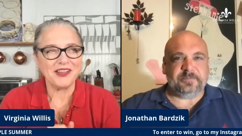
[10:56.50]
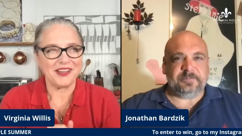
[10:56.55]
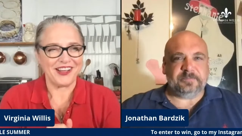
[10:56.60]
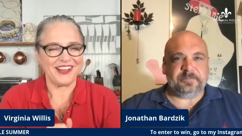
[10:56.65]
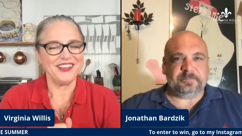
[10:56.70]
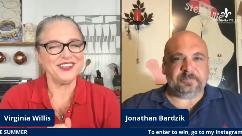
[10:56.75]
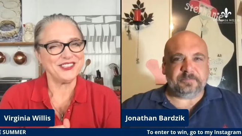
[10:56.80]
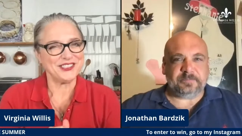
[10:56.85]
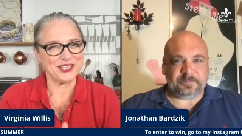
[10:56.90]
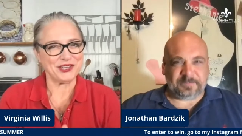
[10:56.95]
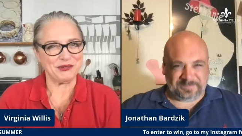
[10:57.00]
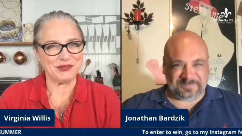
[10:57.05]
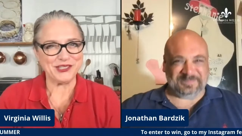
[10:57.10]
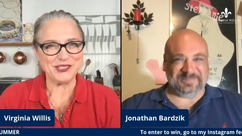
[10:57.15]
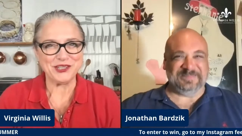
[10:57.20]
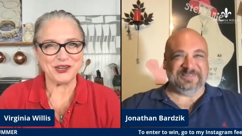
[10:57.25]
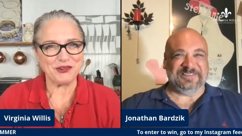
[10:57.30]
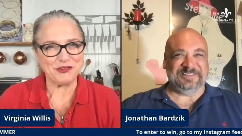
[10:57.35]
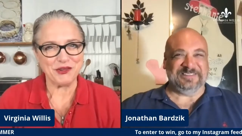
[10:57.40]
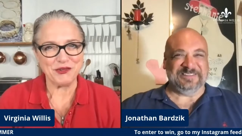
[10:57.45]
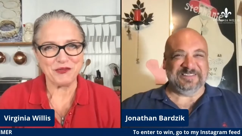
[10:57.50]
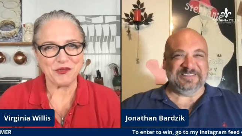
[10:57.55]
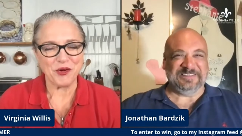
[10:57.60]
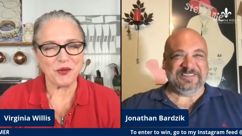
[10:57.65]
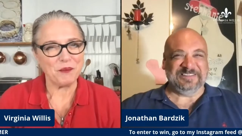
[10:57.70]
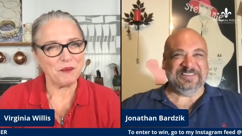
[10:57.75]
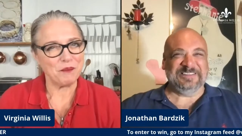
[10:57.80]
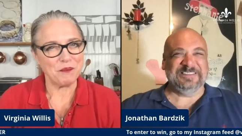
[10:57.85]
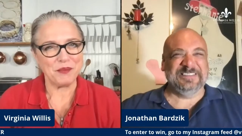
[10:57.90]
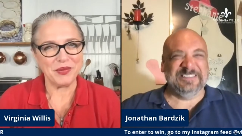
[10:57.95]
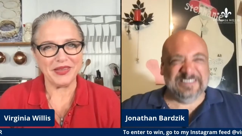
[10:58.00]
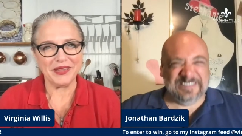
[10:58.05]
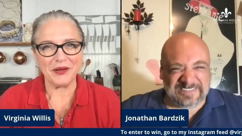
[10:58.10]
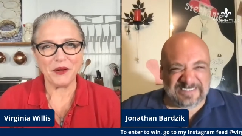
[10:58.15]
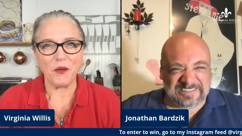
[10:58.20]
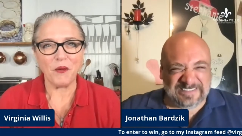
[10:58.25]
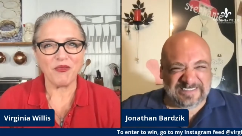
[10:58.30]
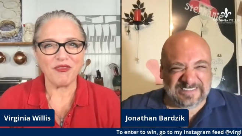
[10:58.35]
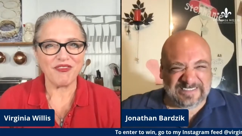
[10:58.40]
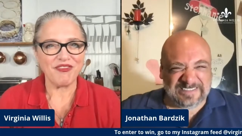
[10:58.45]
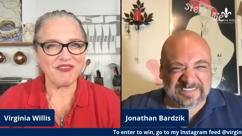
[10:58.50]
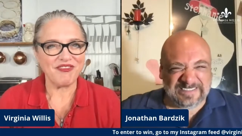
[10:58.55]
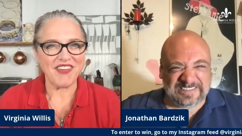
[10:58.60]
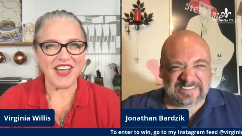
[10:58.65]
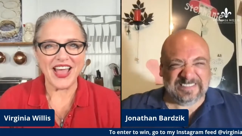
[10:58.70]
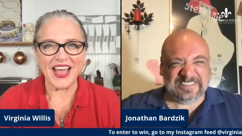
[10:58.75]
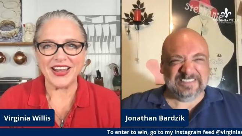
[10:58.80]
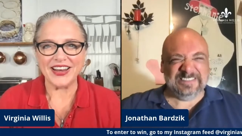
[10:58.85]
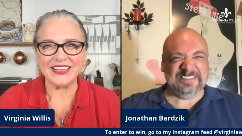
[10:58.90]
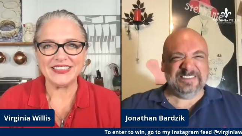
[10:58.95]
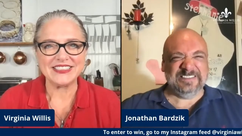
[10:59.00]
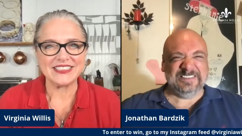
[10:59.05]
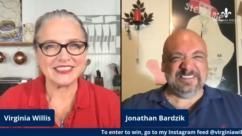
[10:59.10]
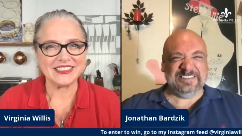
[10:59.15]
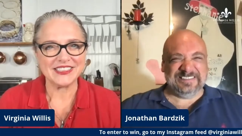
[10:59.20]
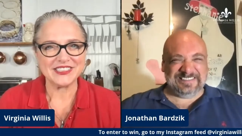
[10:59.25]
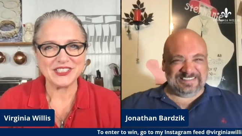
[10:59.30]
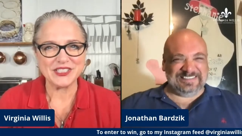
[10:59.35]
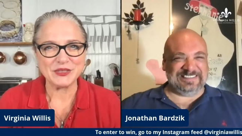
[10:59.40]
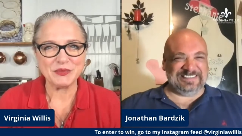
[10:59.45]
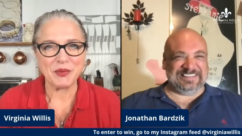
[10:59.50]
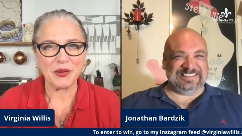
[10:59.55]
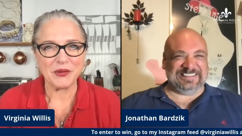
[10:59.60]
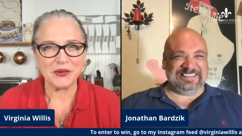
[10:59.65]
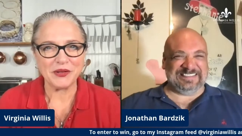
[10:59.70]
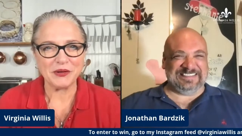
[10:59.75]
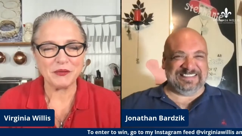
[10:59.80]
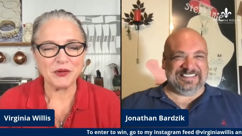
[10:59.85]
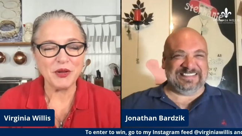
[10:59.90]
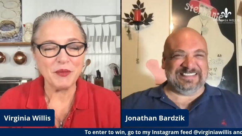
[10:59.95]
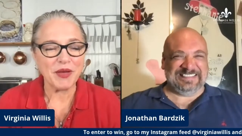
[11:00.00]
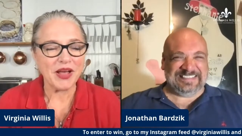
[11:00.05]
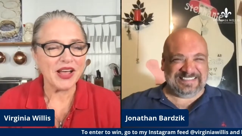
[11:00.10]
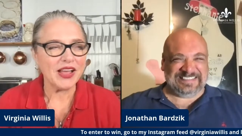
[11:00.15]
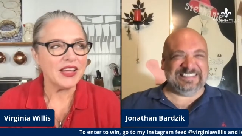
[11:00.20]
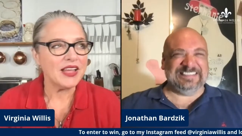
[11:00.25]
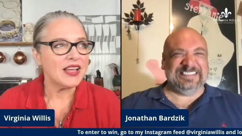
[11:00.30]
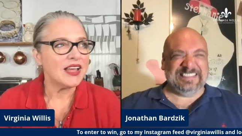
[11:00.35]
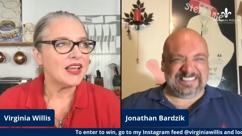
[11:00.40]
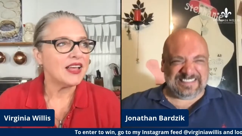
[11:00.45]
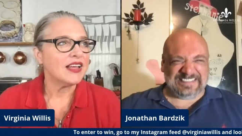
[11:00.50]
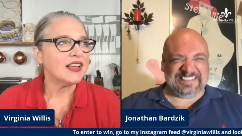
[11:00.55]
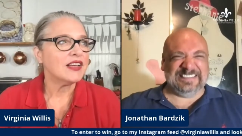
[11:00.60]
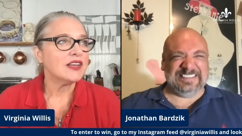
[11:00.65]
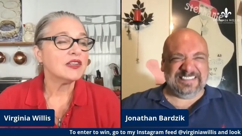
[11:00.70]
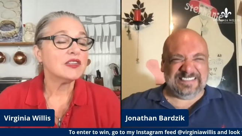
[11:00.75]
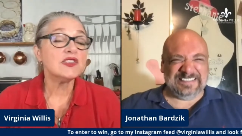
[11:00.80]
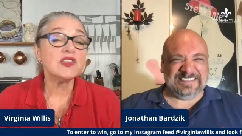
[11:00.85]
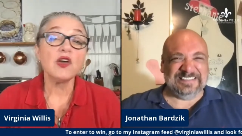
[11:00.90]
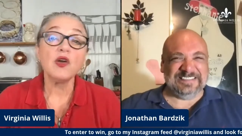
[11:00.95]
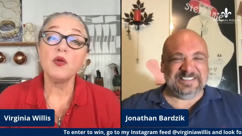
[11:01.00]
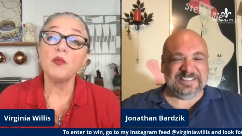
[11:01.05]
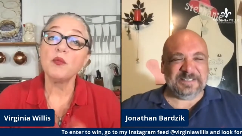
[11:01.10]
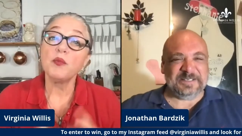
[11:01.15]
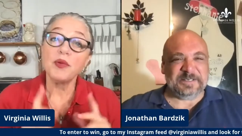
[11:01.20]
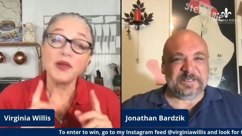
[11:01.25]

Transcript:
Speaker 1: I, I usually reserve it for a big old fatty, delicious bone-in ribeye. So,